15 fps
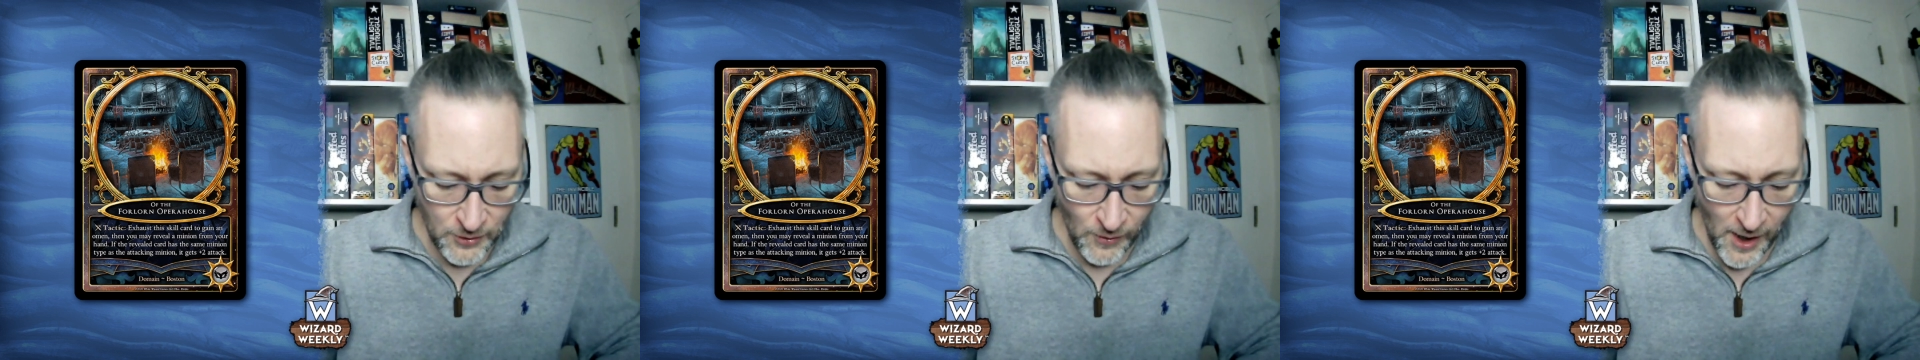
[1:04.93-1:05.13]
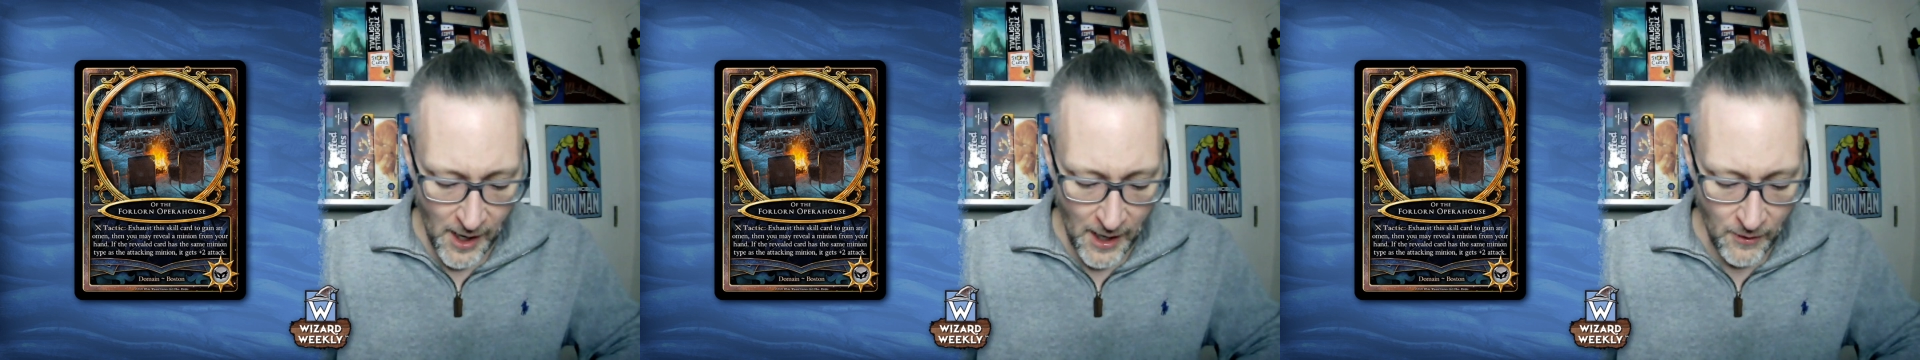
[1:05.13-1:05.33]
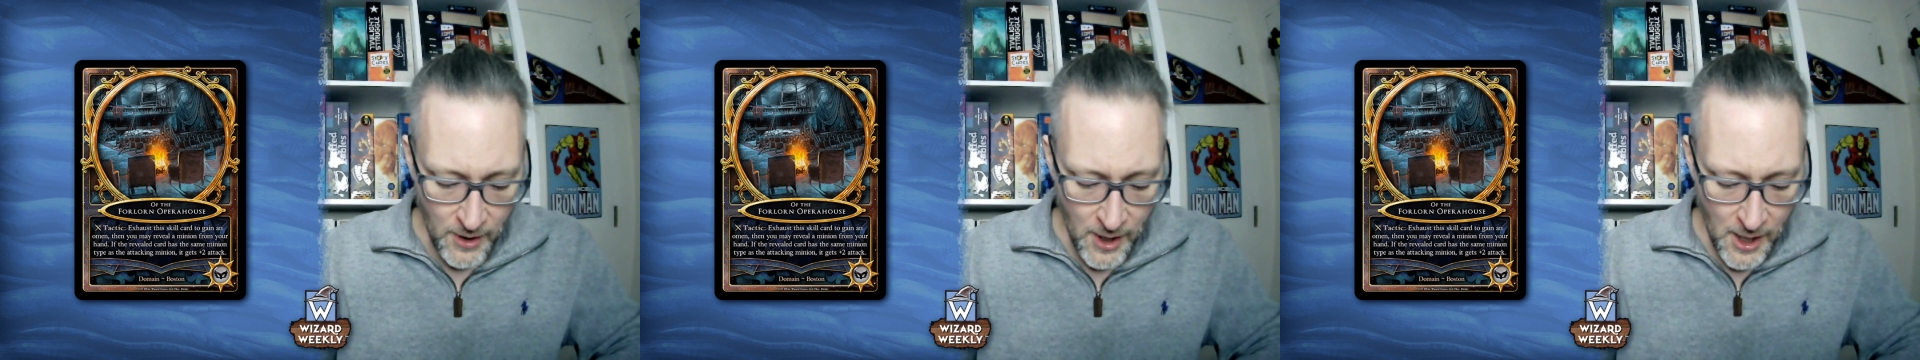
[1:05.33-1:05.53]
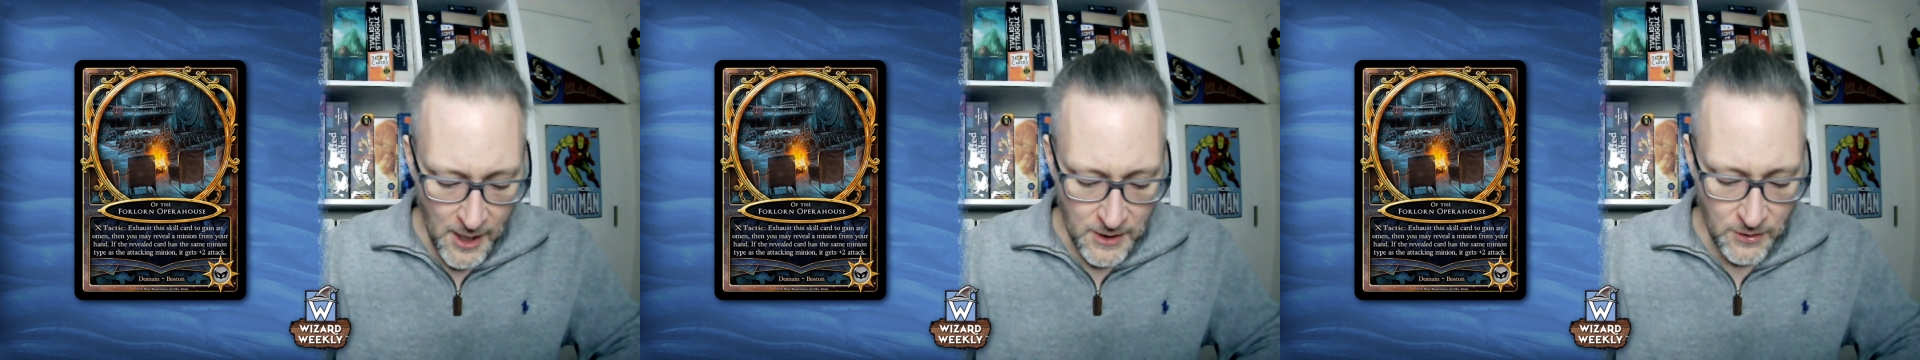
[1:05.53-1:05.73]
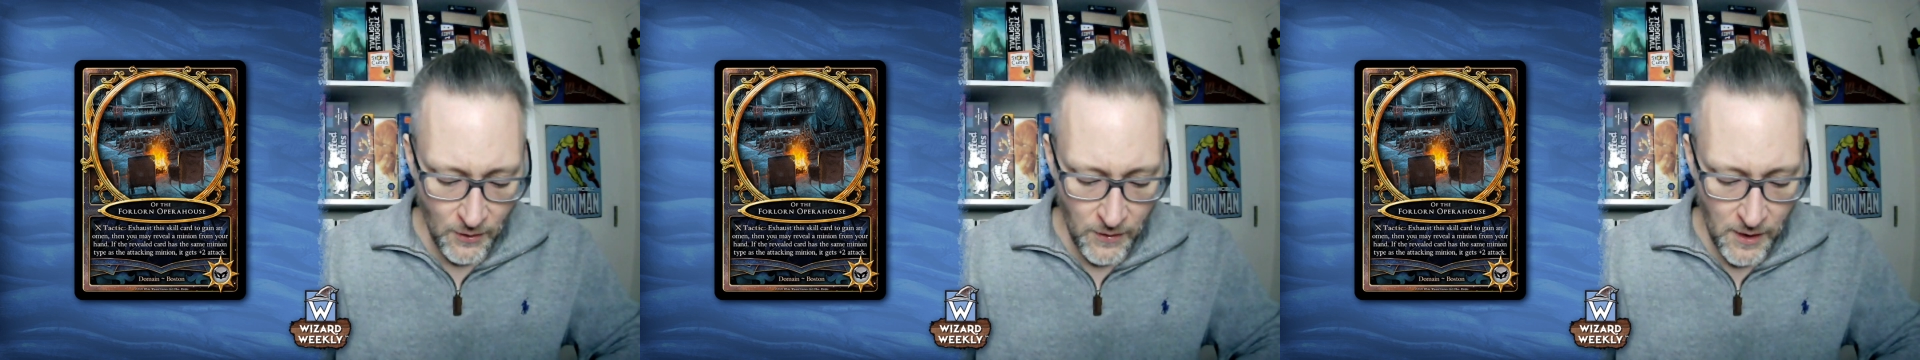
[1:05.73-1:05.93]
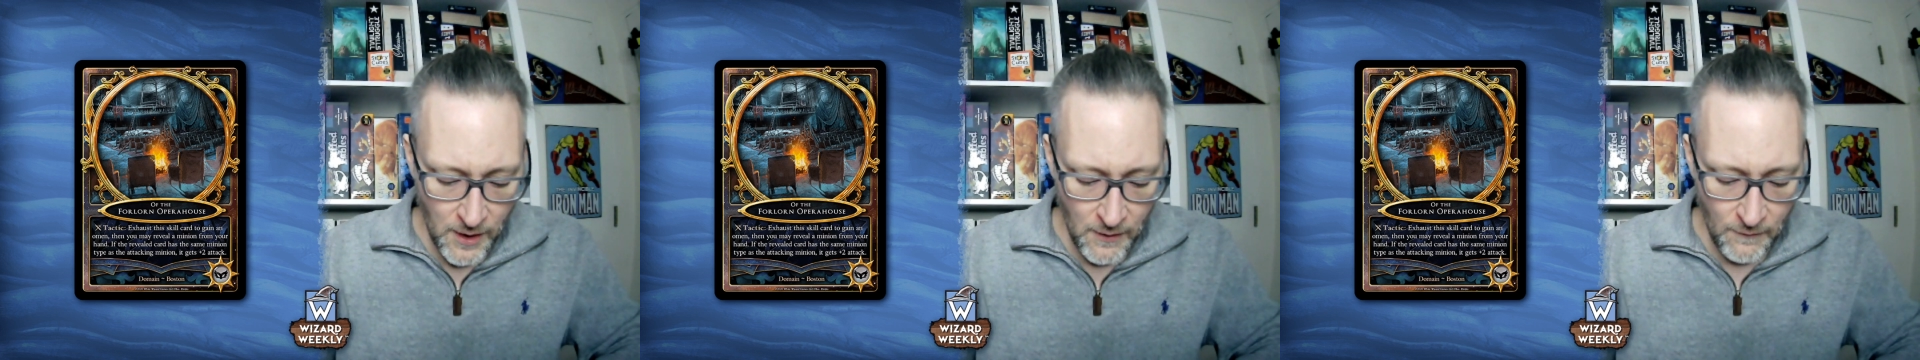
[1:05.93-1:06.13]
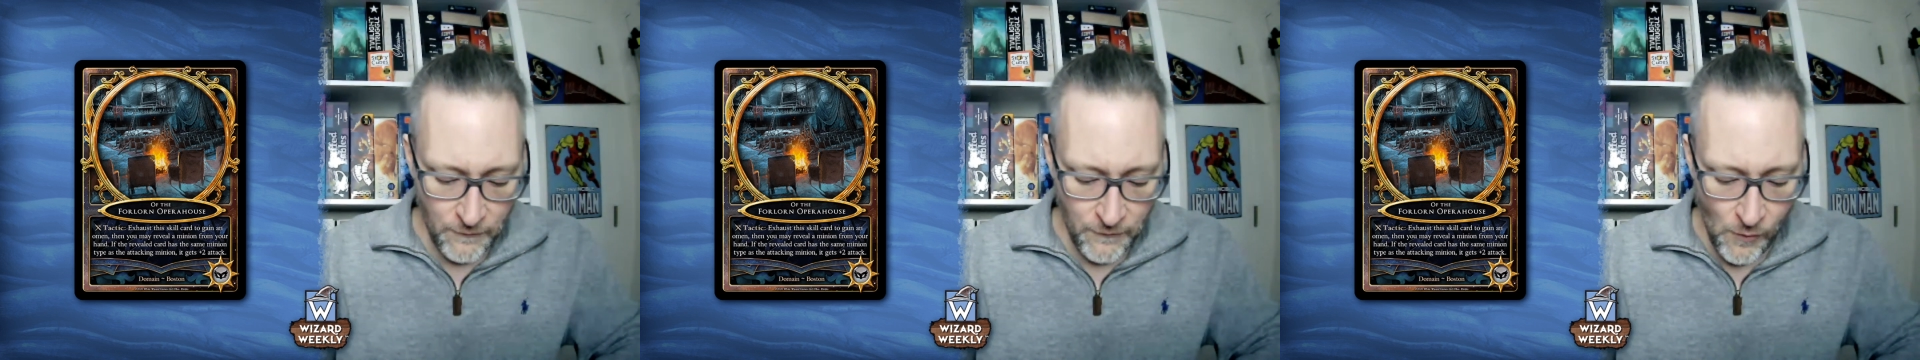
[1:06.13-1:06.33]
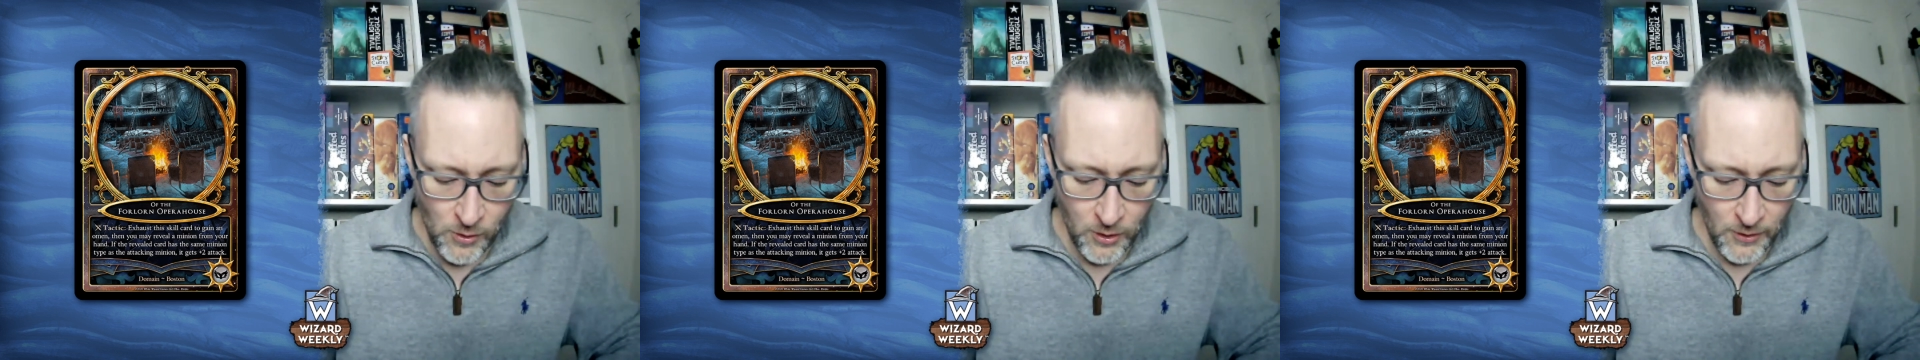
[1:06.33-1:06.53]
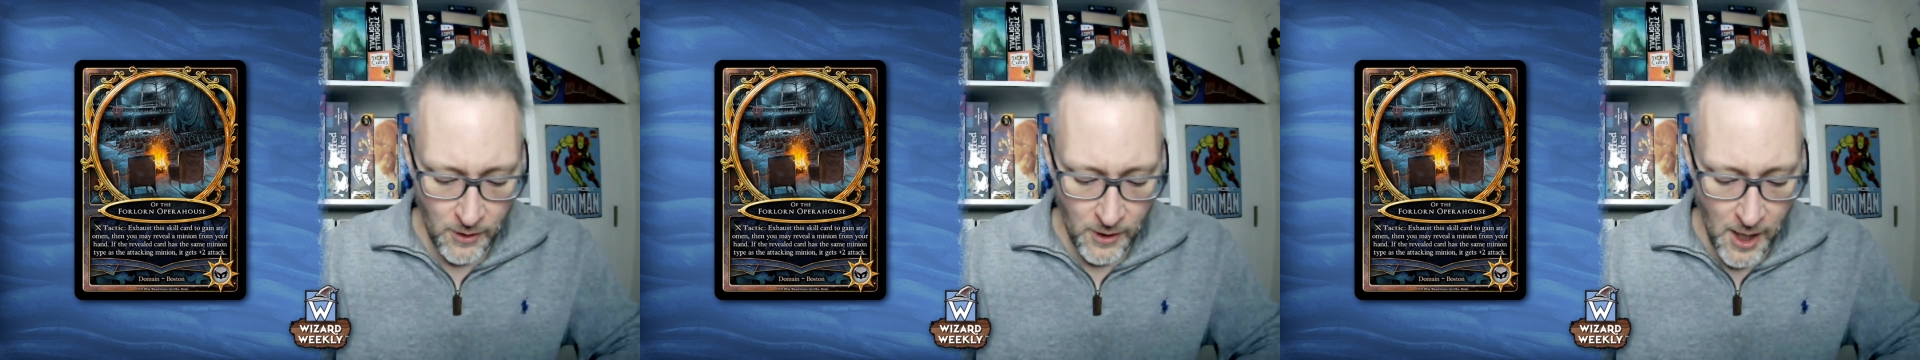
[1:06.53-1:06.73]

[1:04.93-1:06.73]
try out. So the Forlorn